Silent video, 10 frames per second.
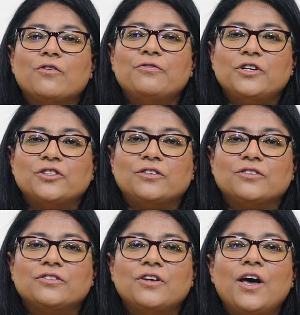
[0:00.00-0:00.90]

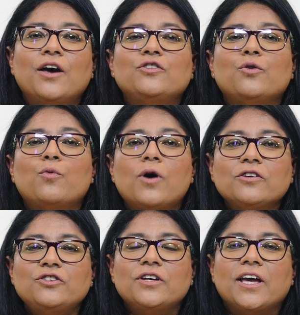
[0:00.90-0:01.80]
officials to
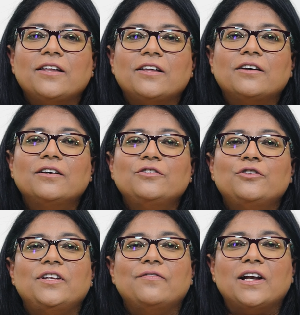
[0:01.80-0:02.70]
work together
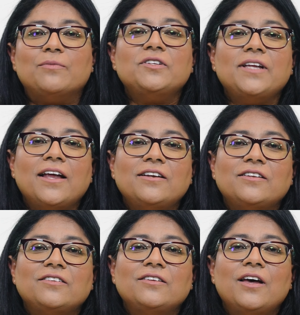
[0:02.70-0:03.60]
to develop
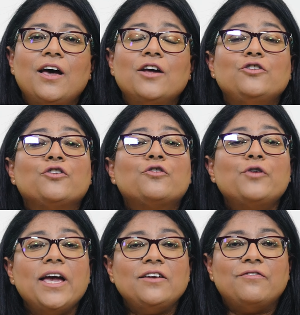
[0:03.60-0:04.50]
standards to
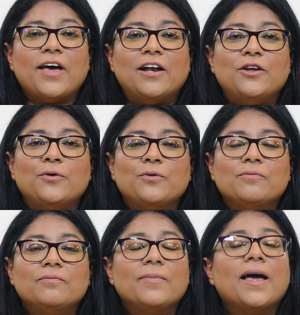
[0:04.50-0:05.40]
create value
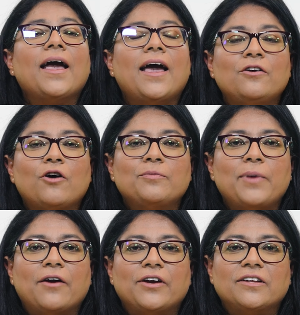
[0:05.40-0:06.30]
and not
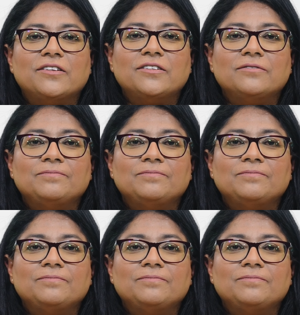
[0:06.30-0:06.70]
barriers.